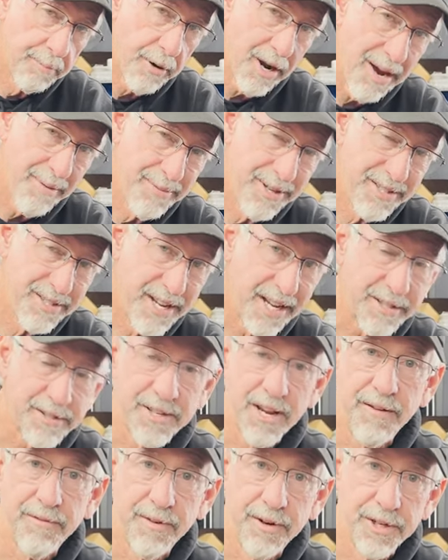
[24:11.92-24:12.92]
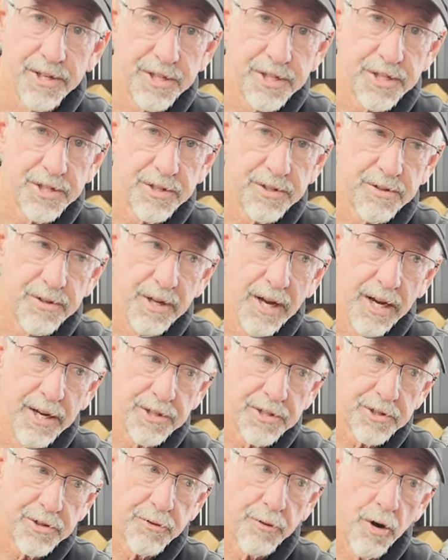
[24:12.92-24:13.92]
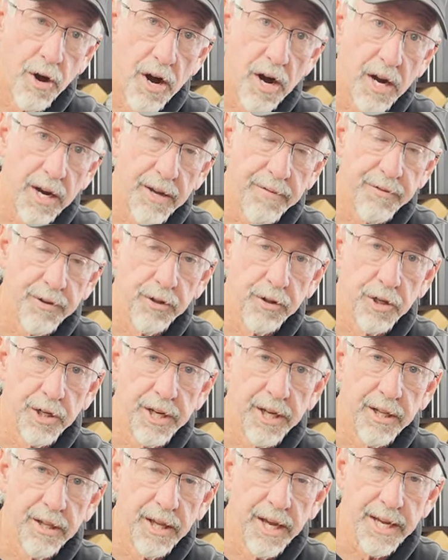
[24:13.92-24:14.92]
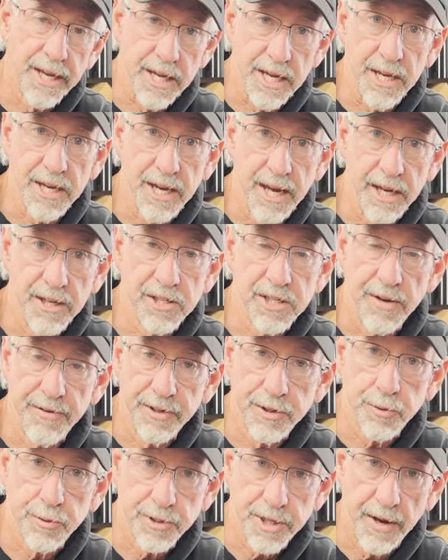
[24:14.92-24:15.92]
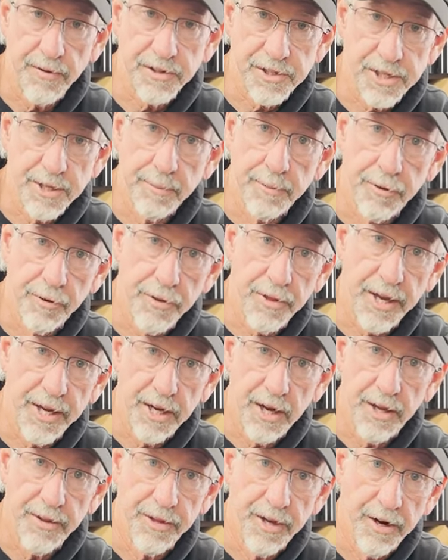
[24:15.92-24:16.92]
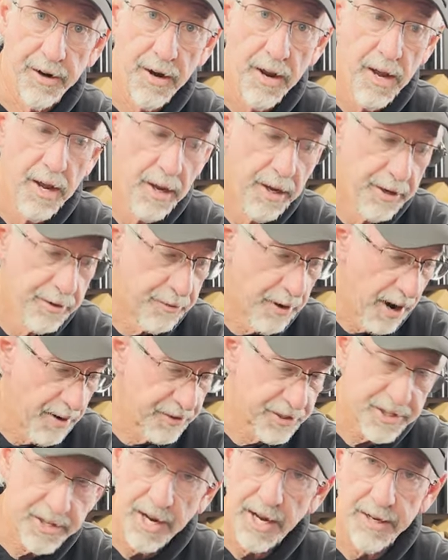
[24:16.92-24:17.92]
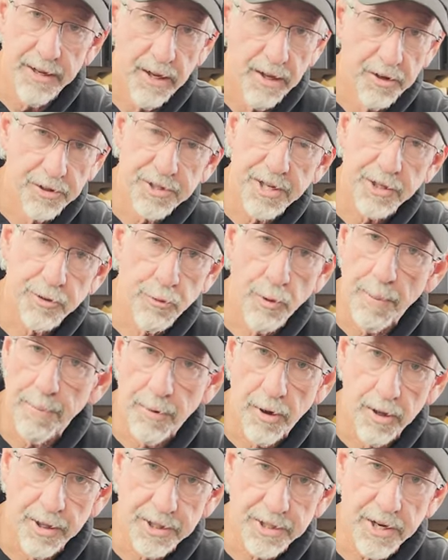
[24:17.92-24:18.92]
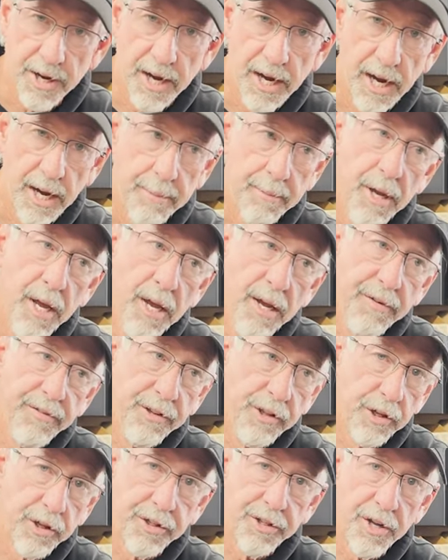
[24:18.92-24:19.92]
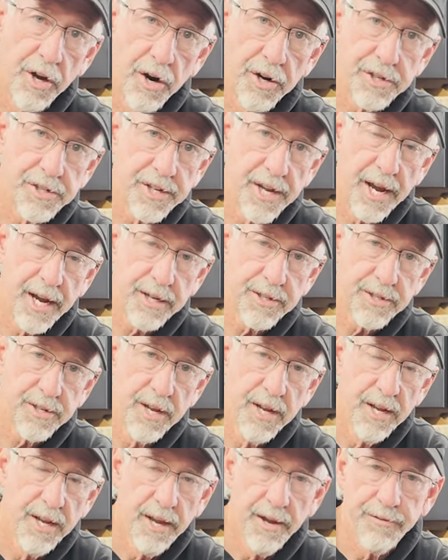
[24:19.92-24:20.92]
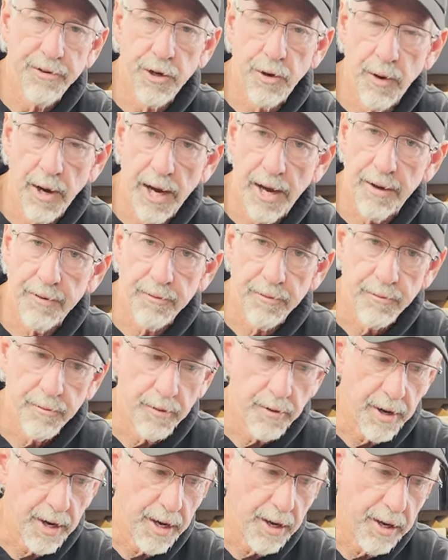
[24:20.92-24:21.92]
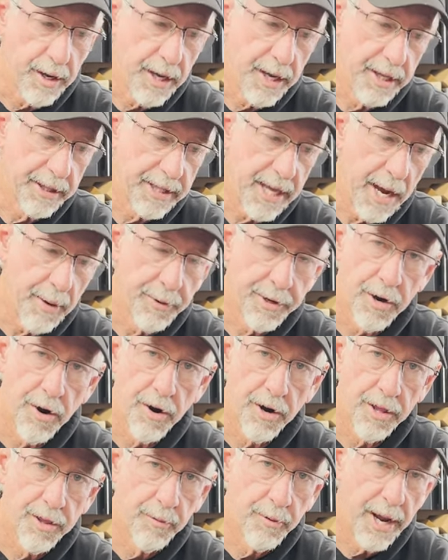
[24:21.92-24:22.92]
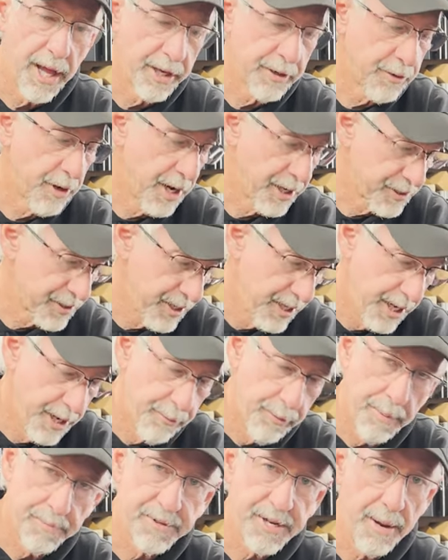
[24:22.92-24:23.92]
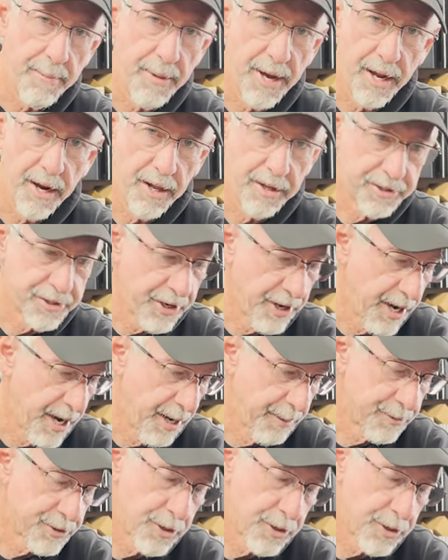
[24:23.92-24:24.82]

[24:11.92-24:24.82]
problem is that's not very uh, strong. If you look at like EK Civics, which have a similar thing on their driver's side, those things rip all the time. If you look at the RSX, if you go out and hit that one hard on the rallycross, it rips that mount all the time.